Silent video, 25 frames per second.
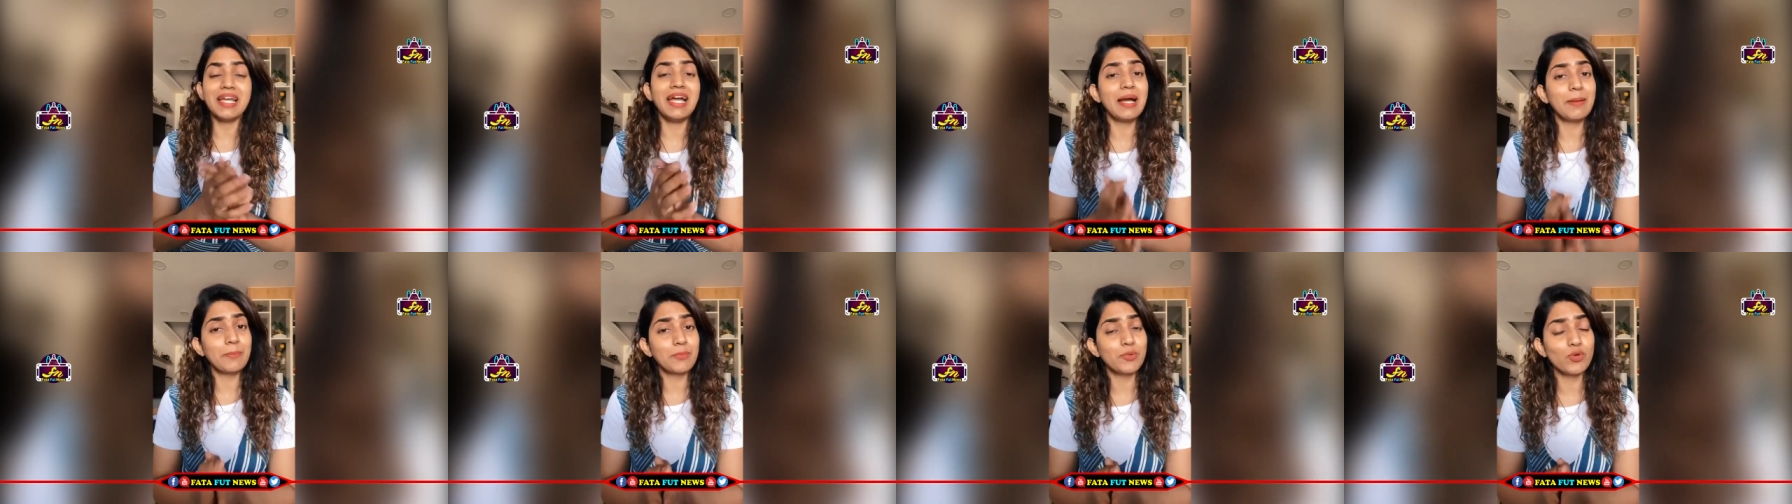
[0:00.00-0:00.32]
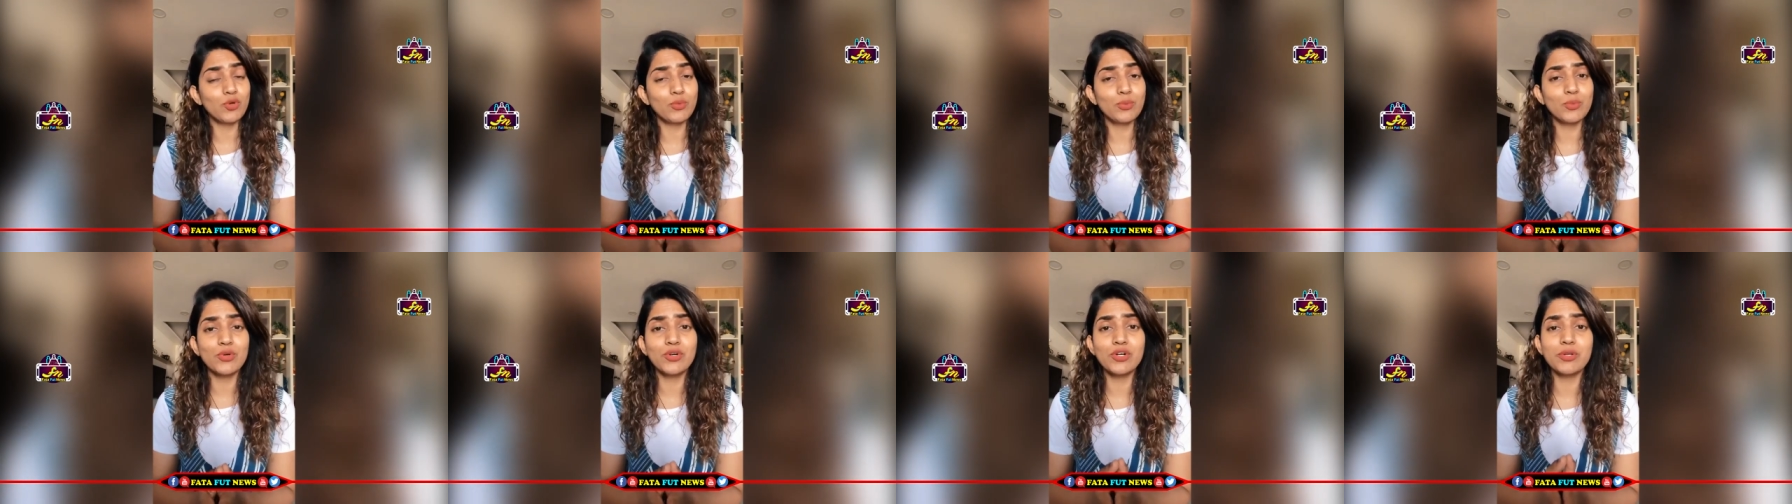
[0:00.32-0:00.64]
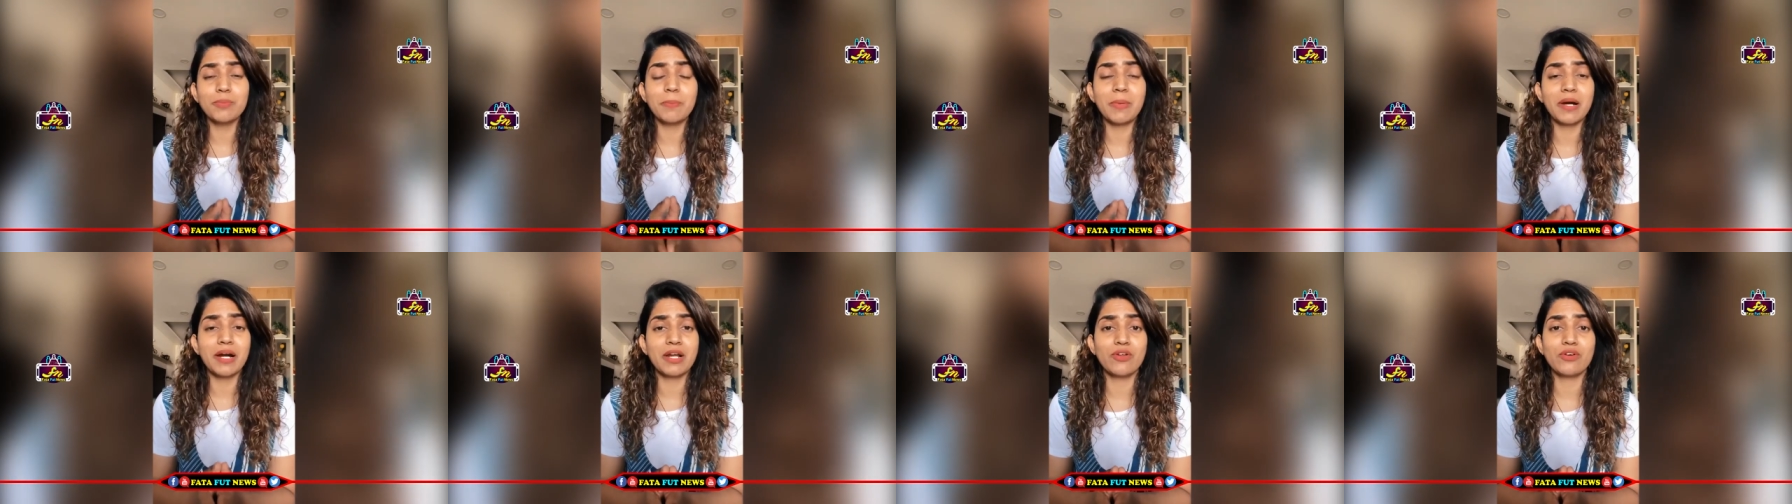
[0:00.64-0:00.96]
I'm no
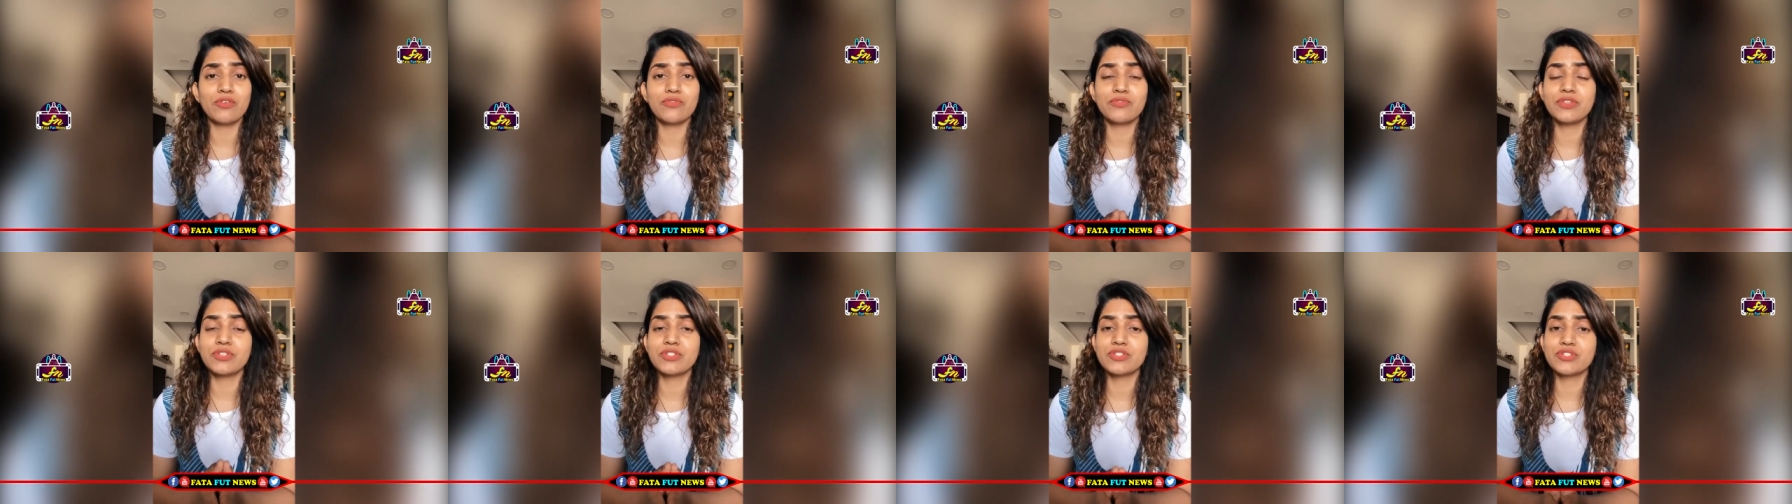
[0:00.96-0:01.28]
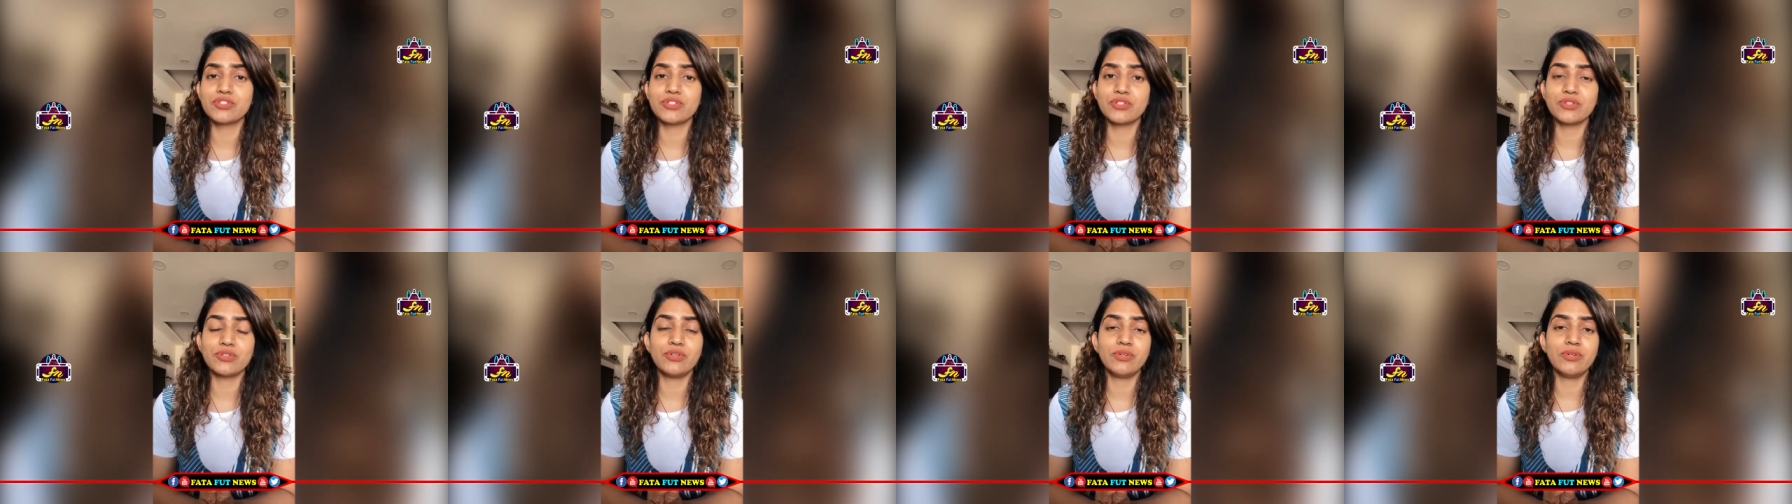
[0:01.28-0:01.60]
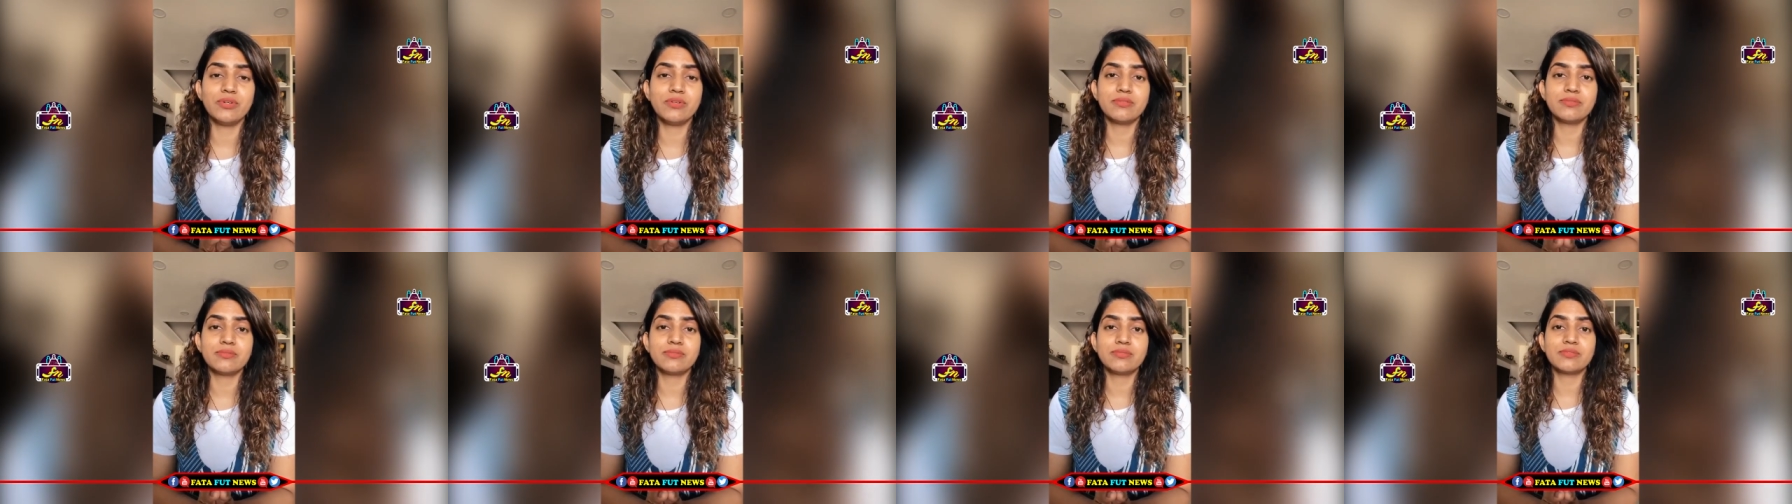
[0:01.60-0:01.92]
more part of this show.
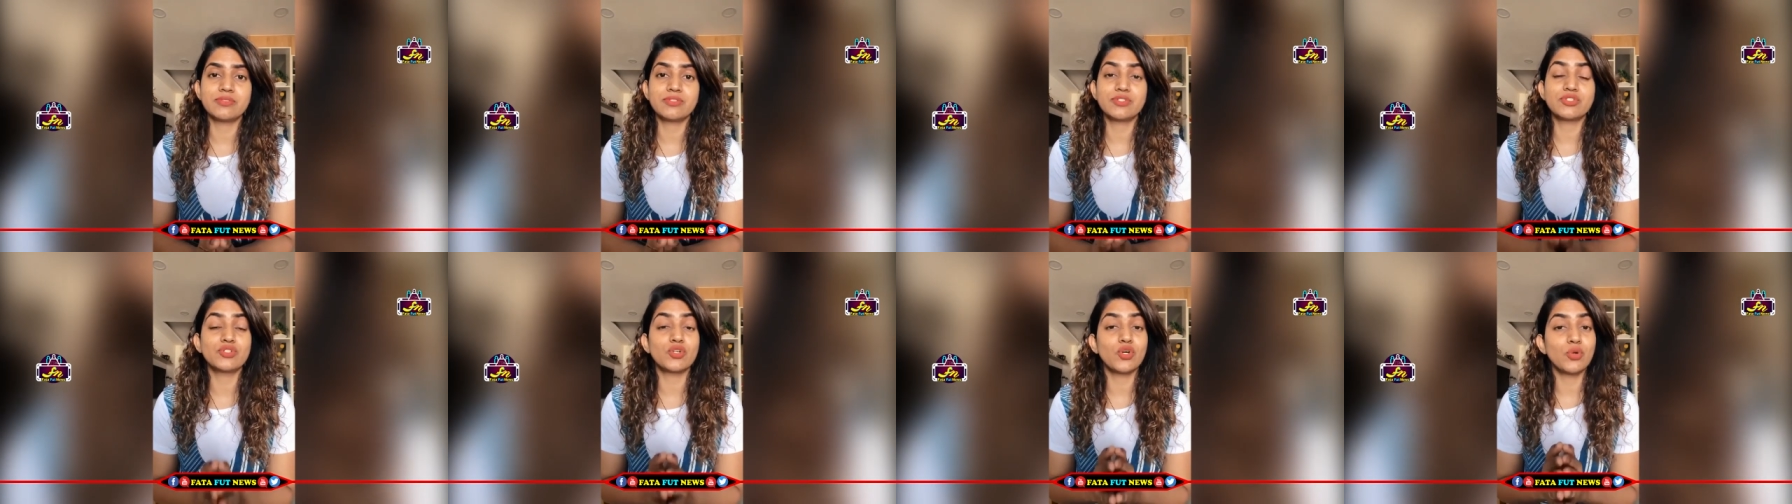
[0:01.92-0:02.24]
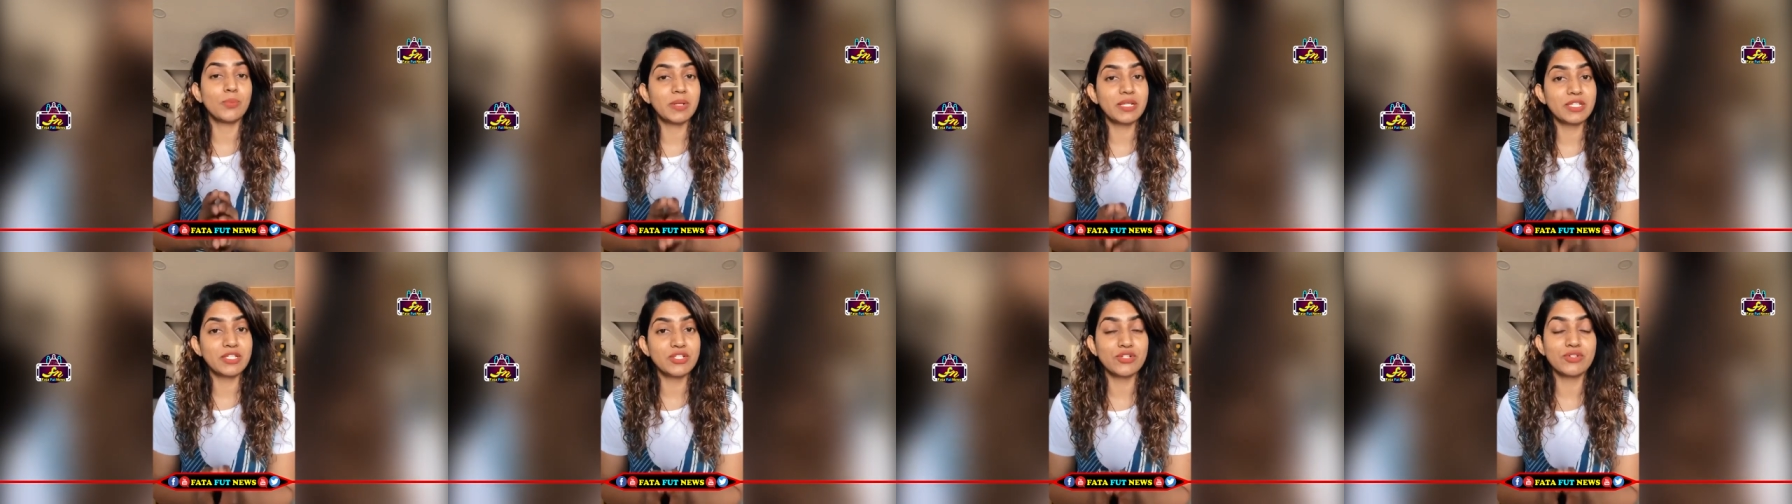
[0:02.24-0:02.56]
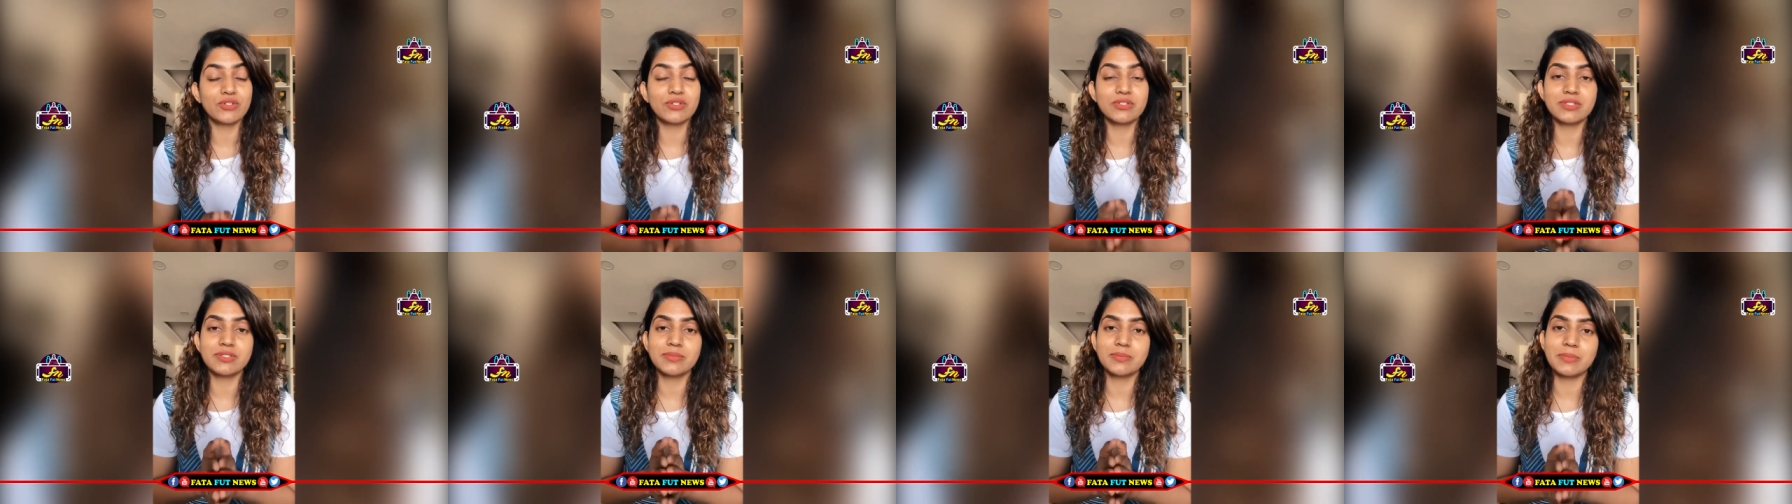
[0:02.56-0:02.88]
Show manchi
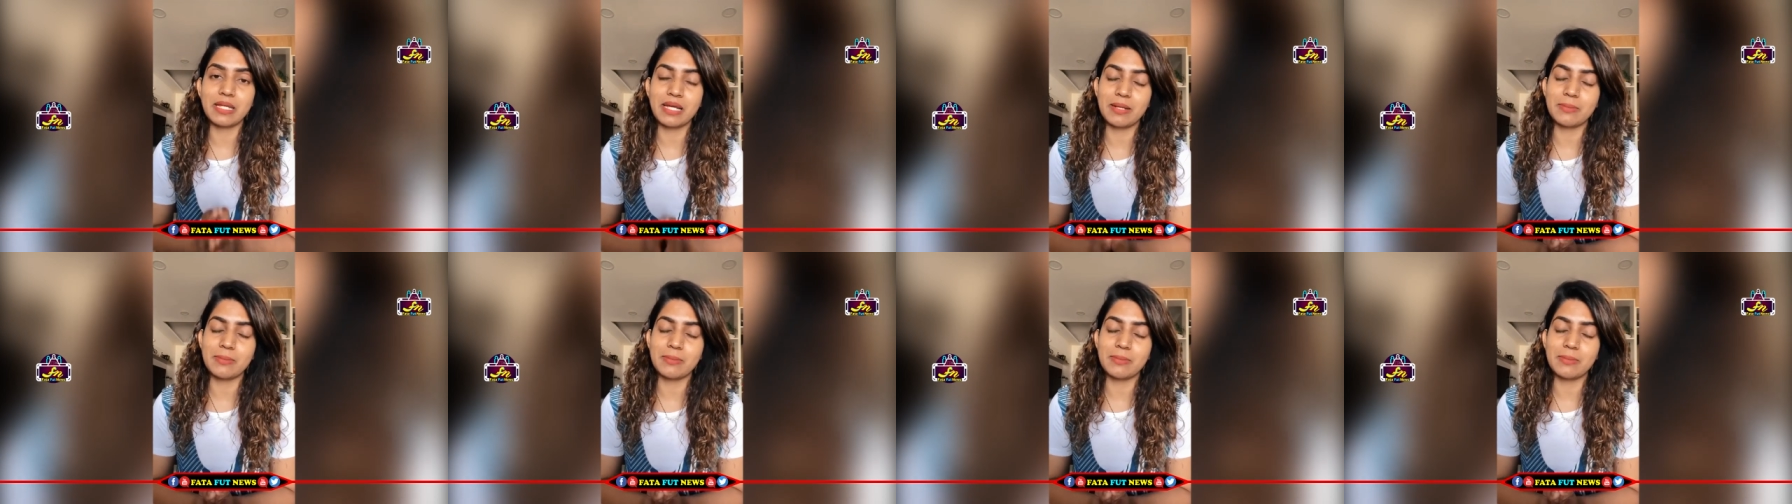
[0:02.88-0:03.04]
kosam,